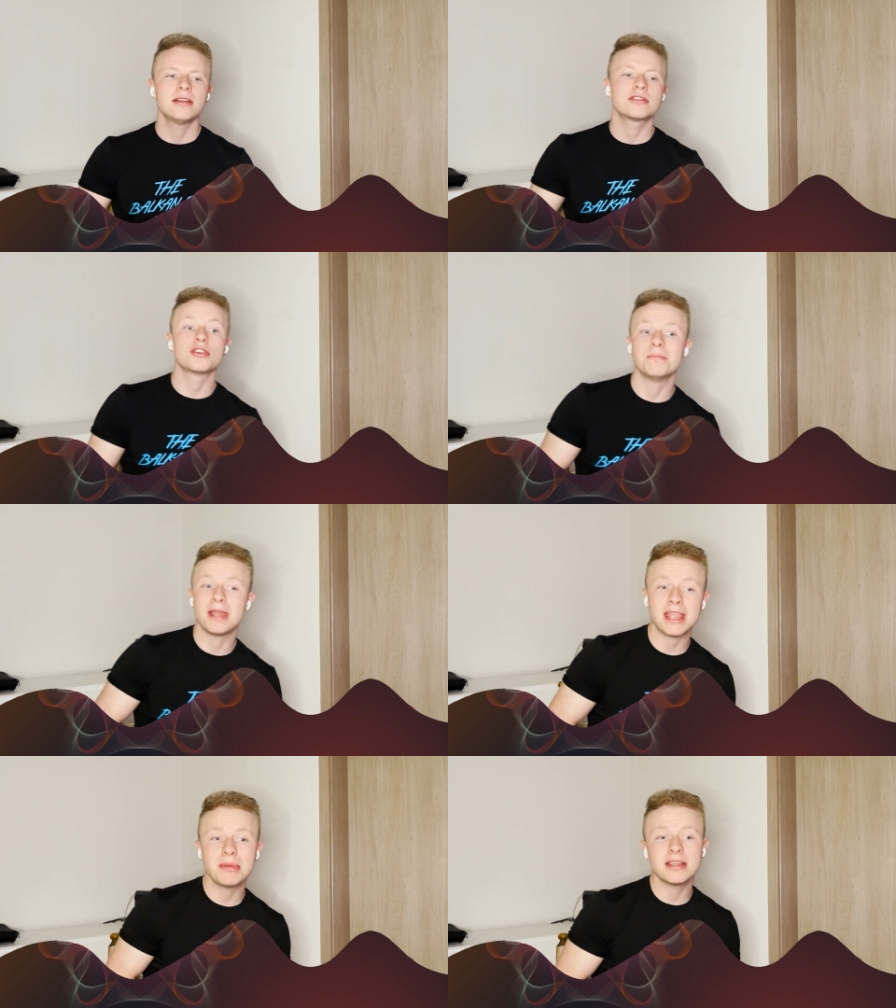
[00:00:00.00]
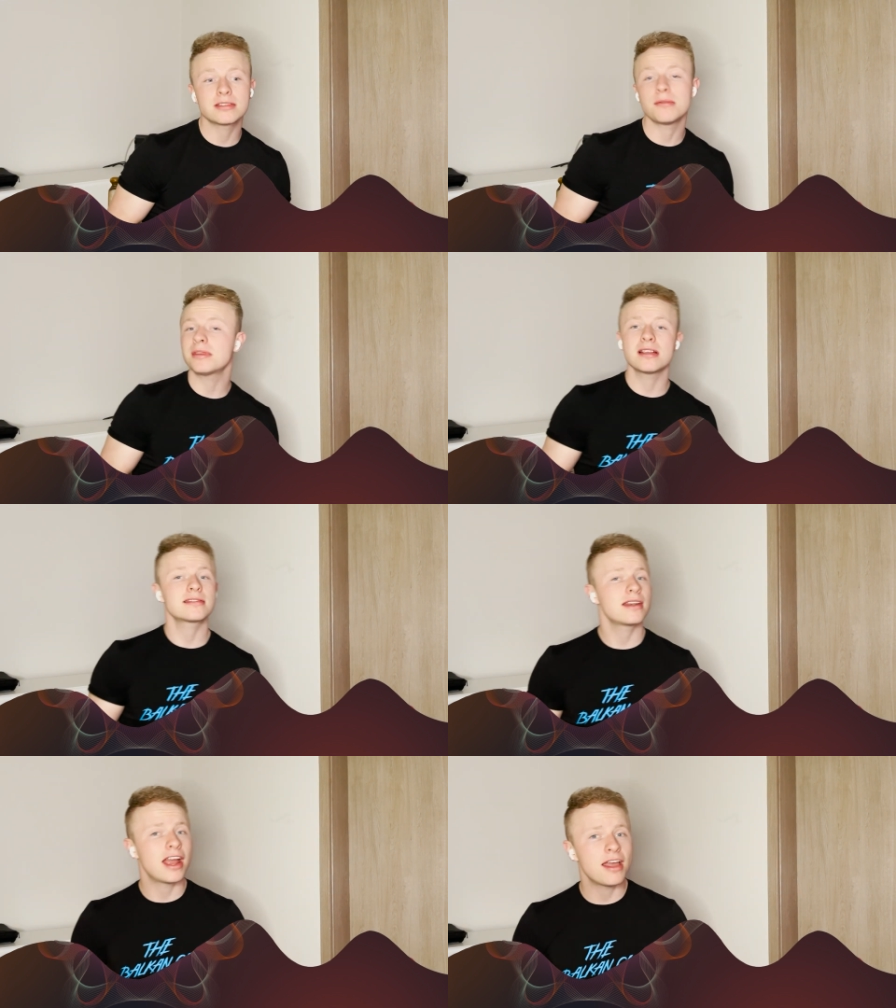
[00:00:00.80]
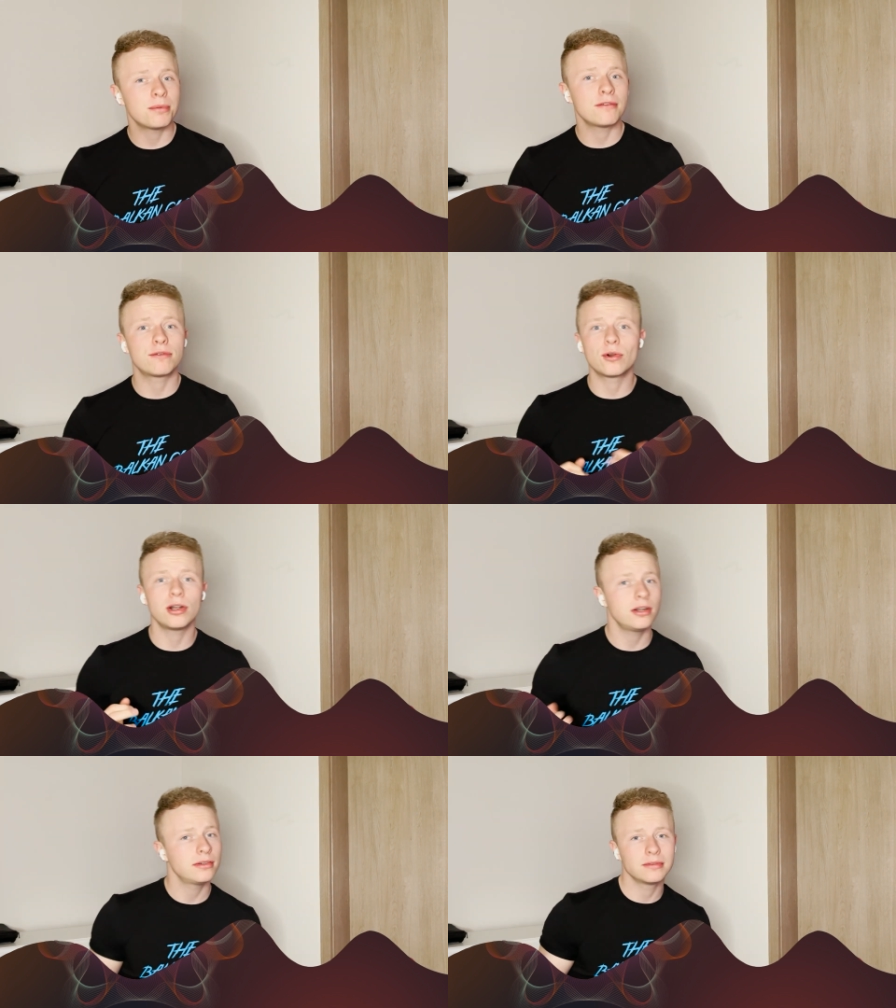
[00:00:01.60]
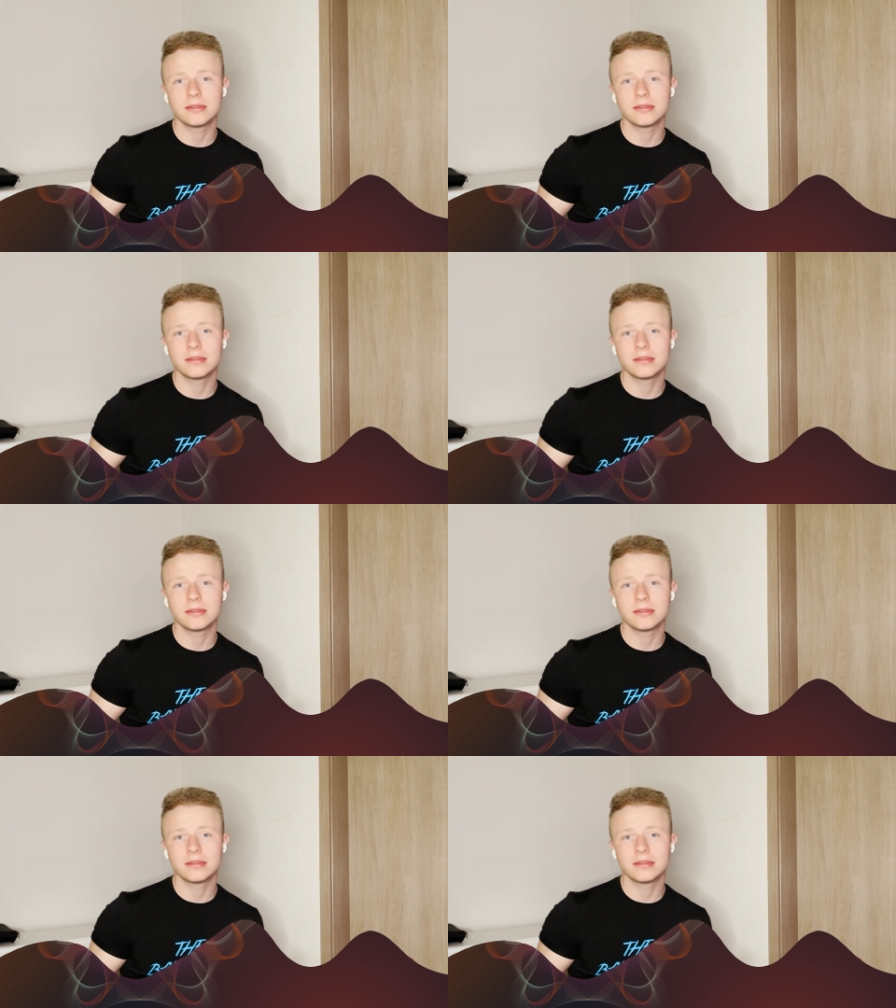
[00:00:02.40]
So maybe something is gonna happen for